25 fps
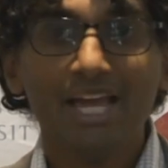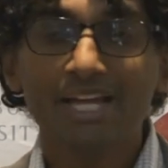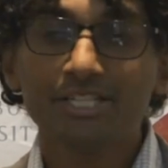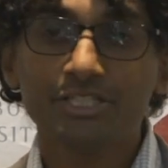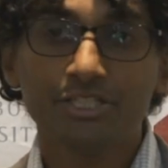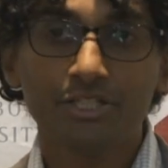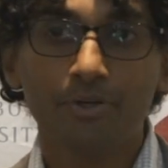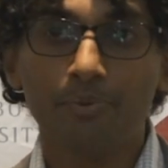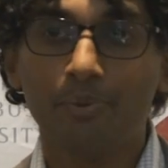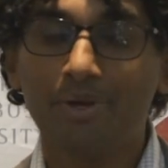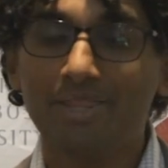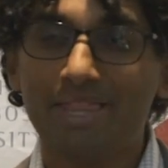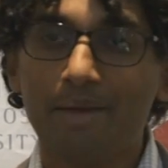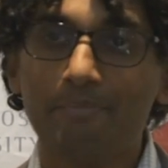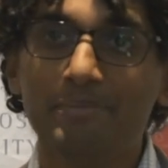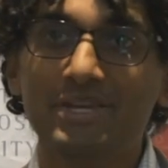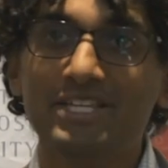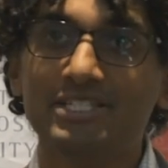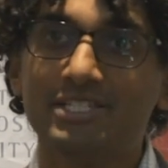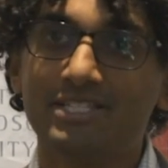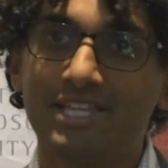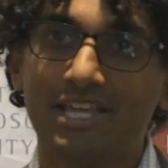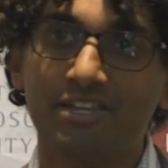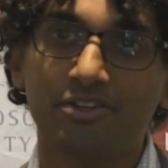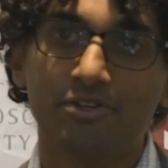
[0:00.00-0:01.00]
And so what that
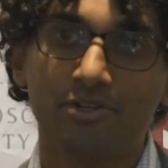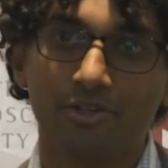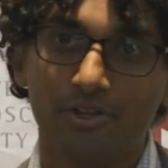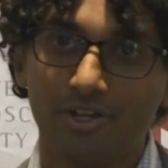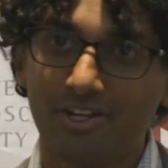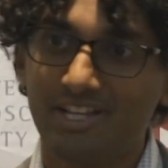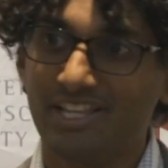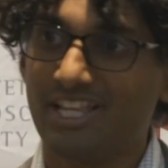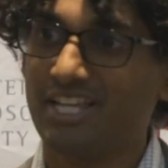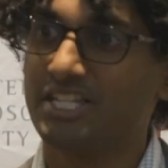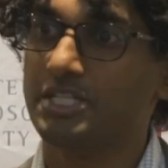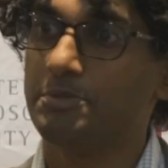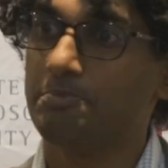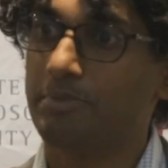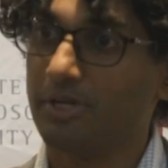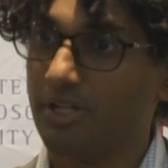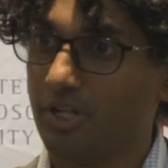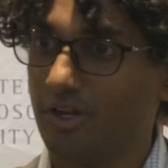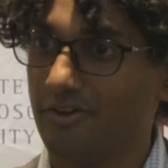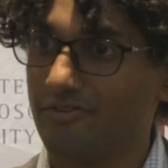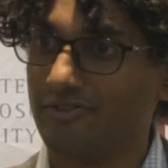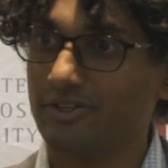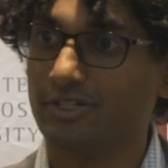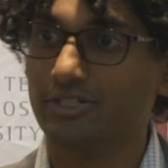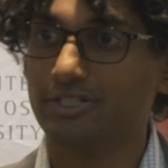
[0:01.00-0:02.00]
means is that you could look at like
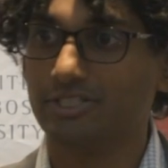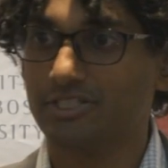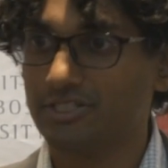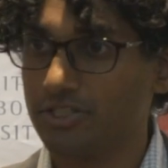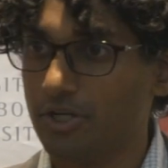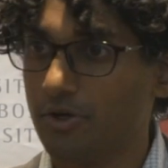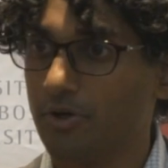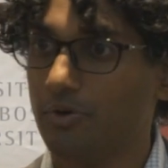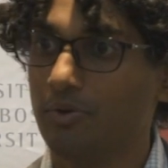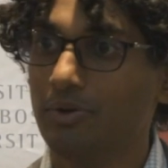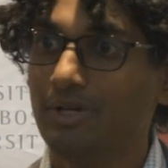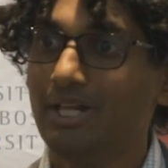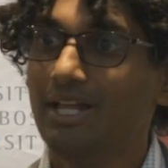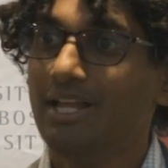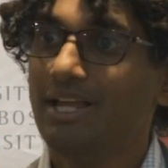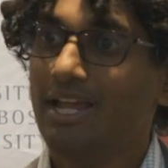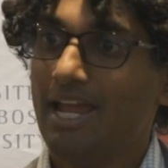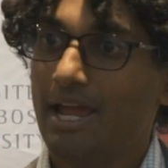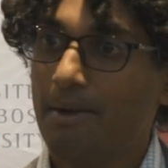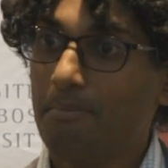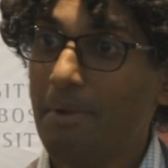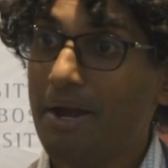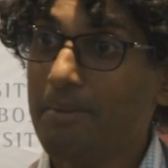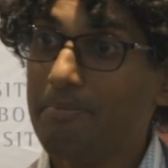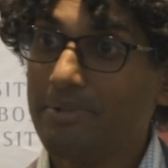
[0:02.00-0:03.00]
spillovers. So
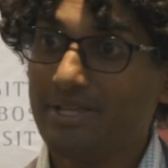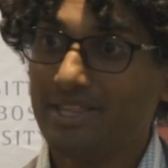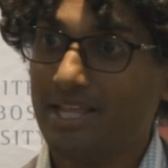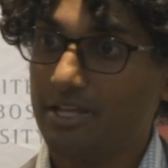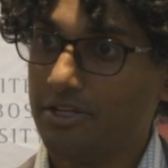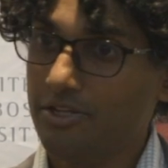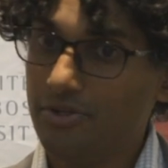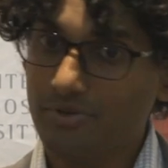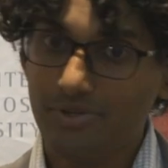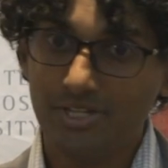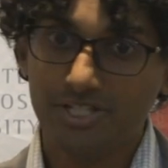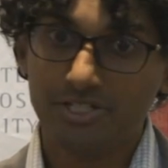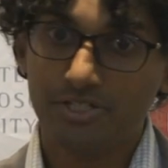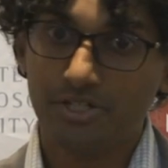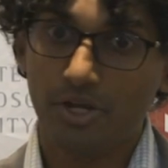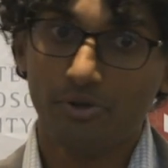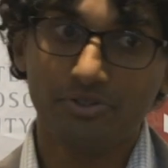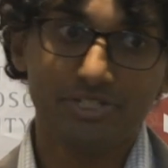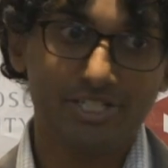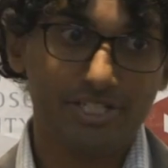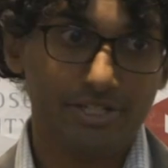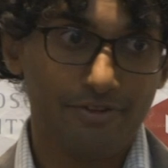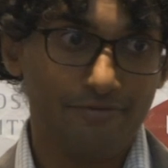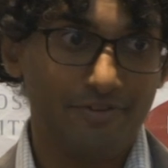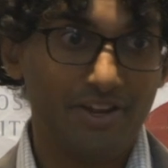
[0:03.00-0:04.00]
it might be that unions
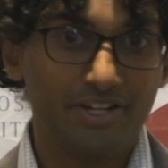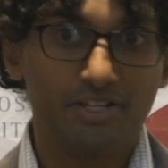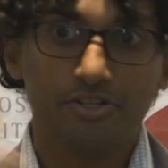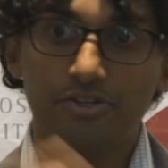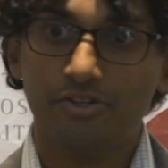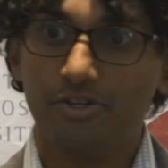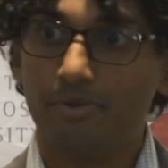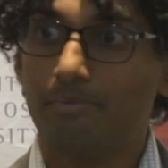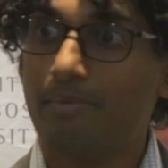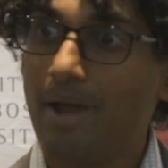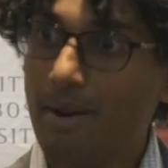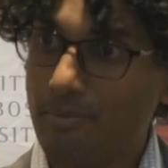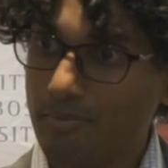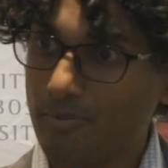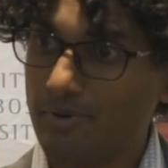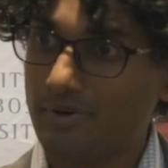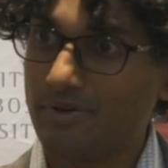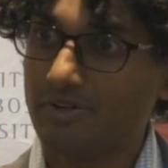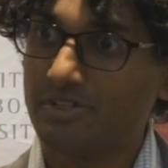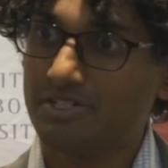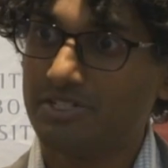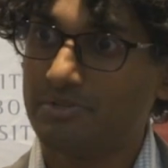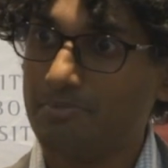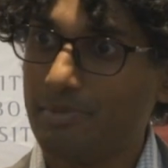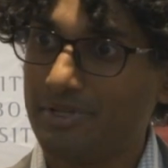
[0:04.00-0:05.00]
don't just affect union
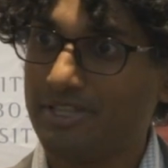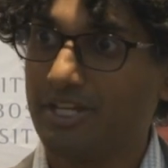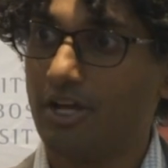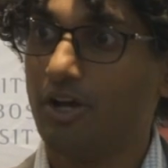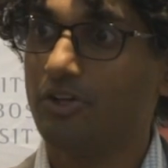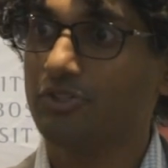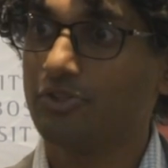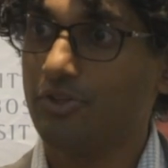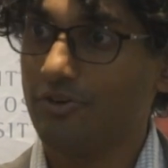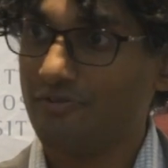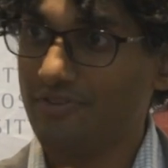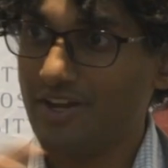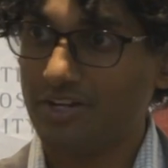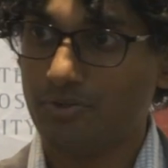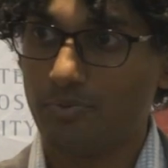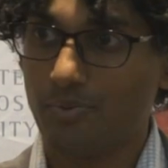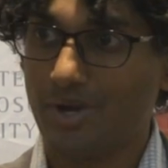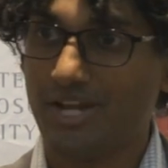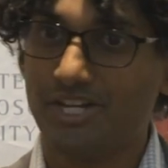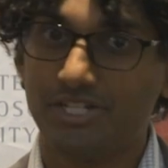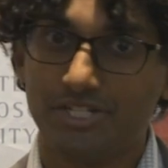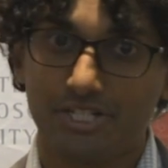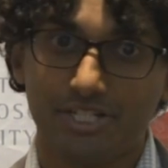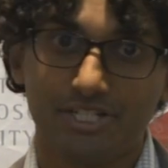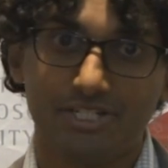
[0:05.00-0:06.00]
members, but they also affect
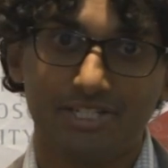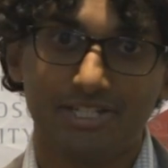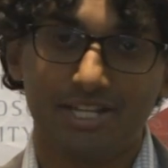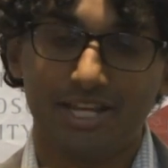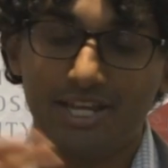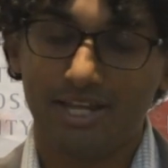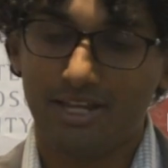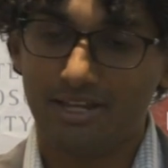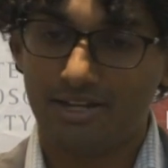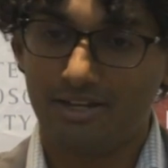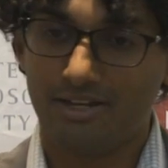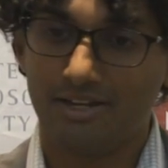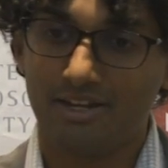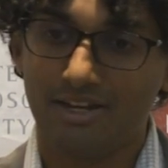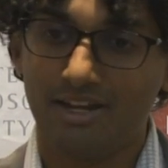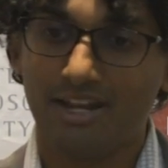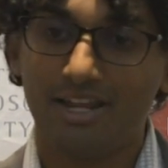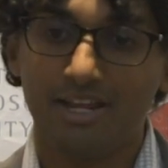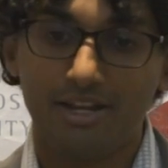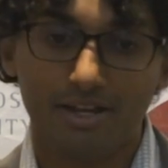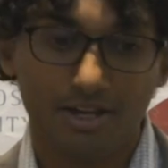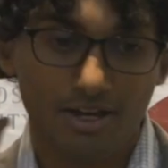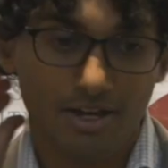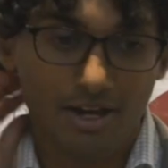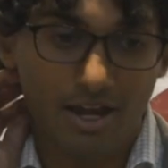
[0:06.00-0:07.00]
wages
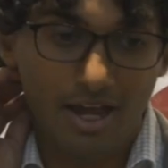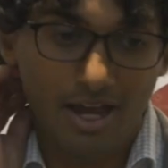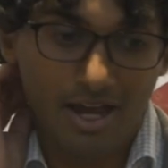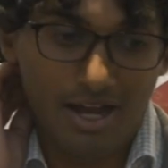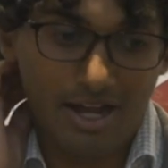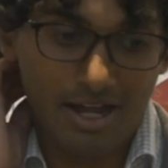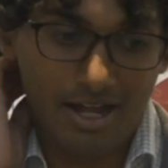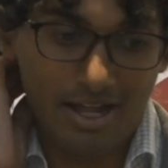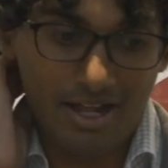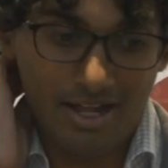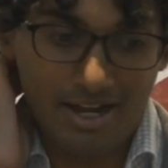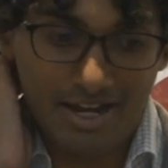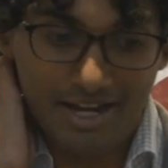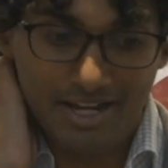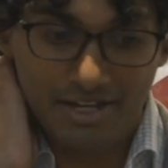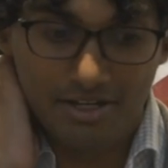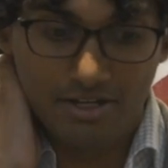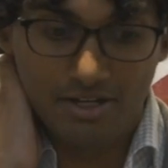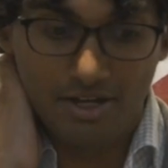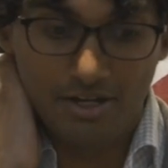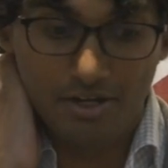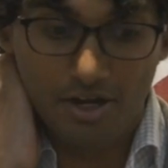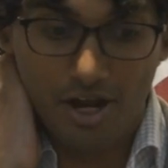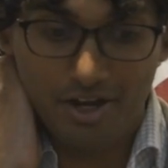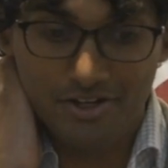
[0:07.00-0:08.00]
in
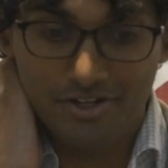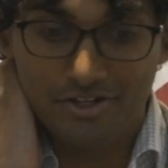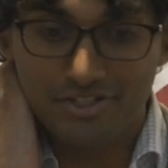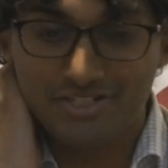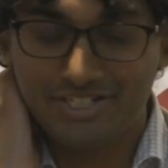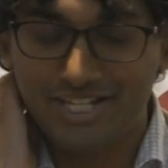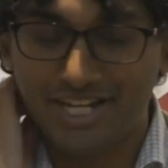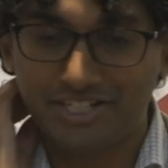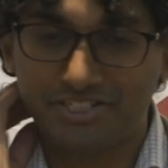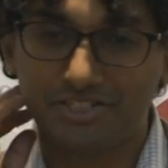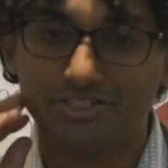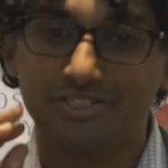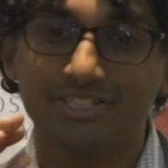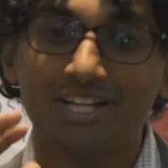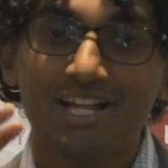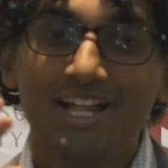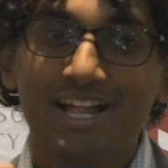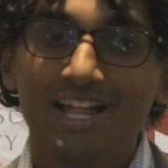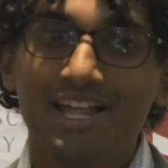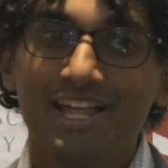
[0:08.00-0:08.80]
non-union sectors.